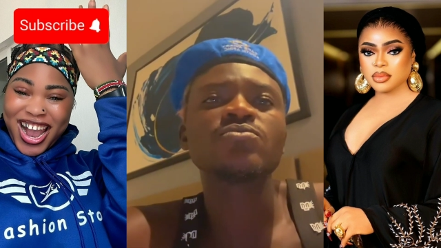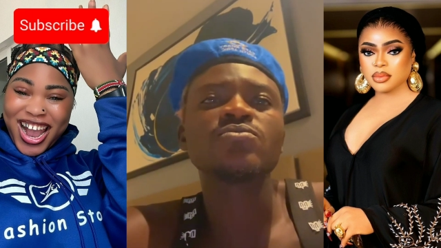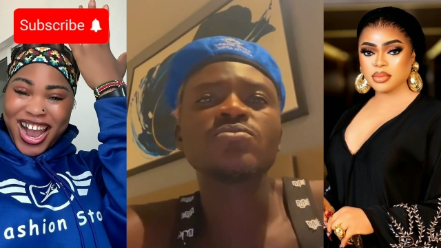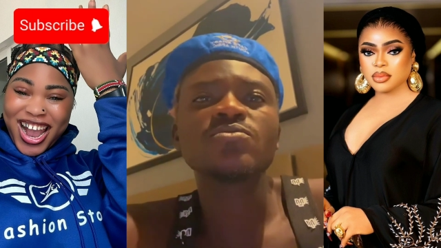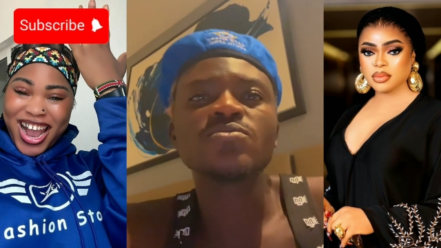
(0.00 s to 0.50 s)

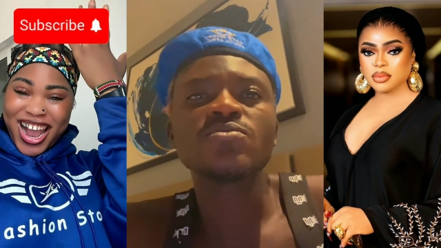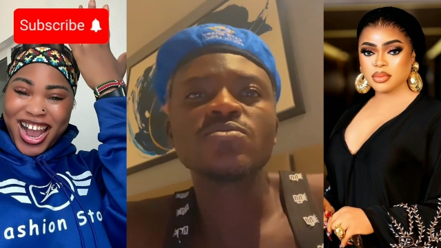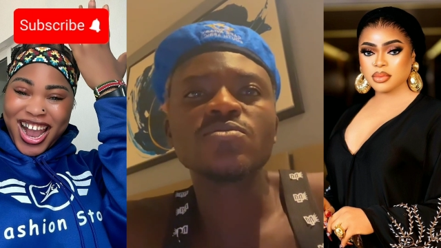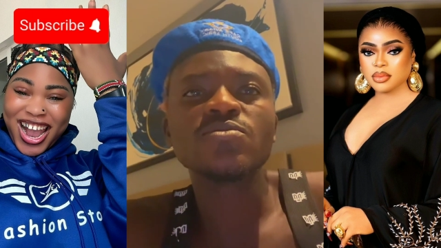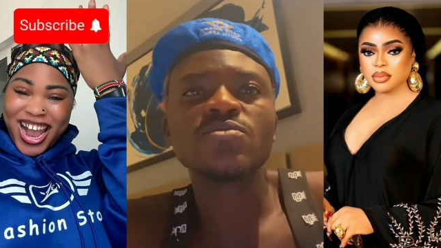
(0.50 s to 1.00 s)
Speaker 1: O
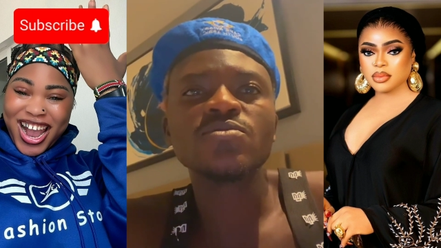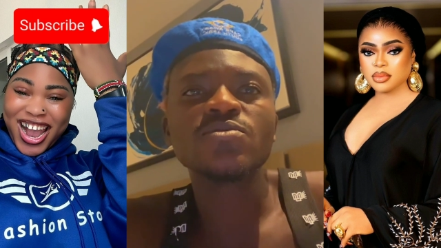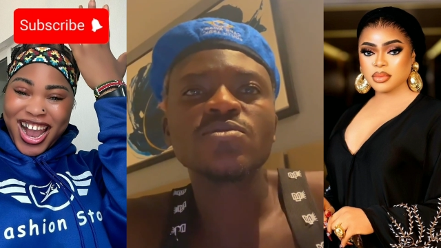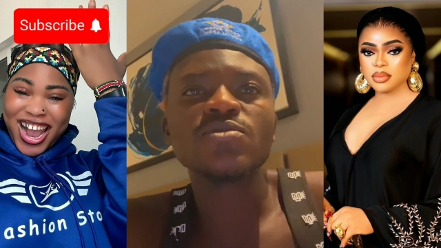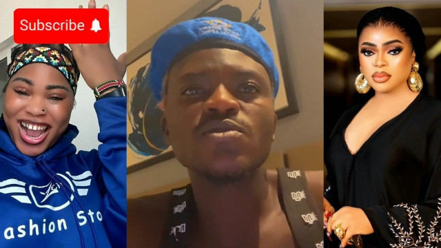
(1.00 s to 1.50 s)
Pixmix
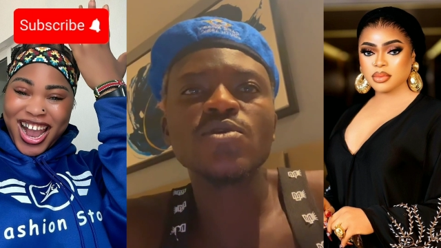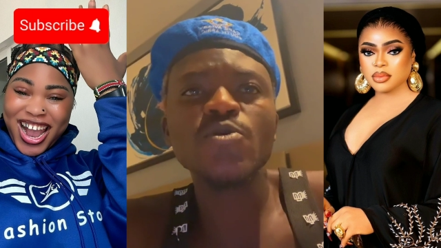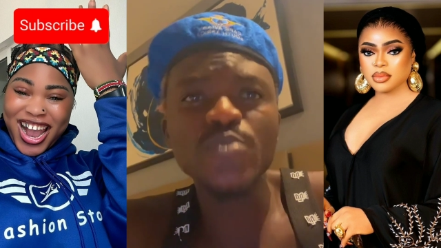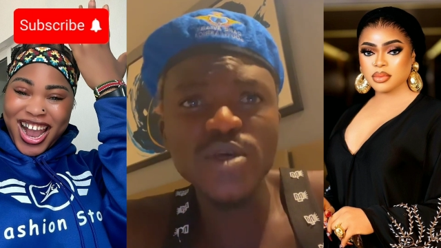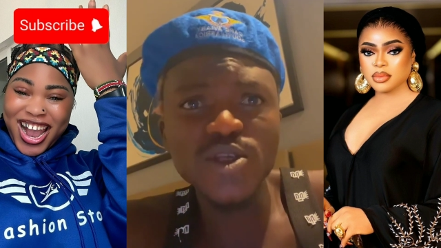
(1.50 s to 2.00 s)
Martin.
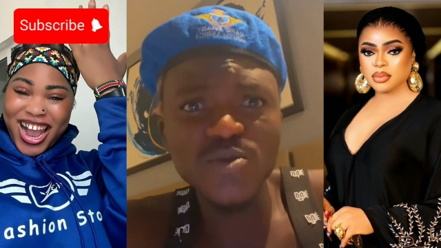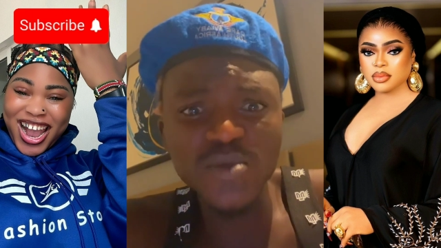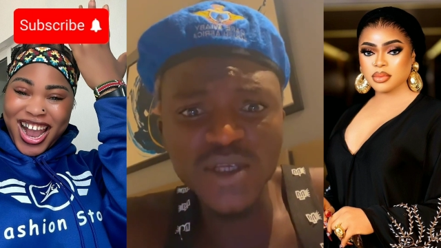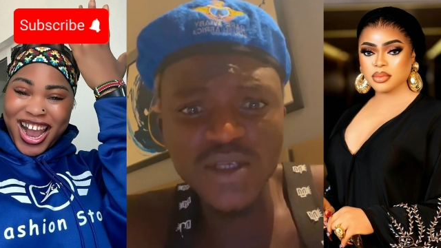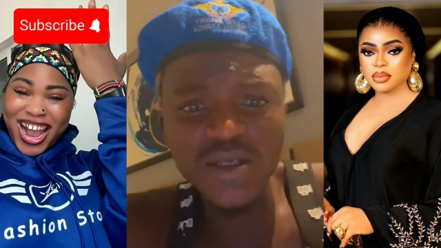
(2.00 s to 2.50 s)
O
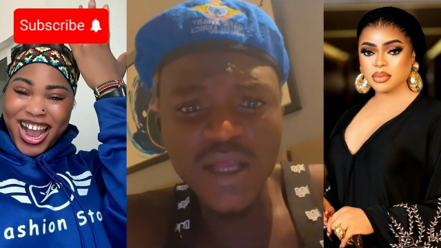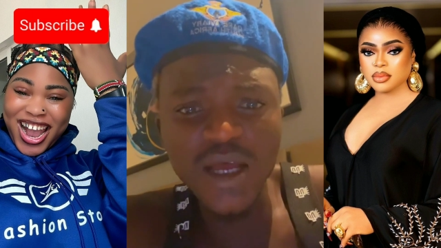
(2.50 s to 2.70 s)
Pixmix,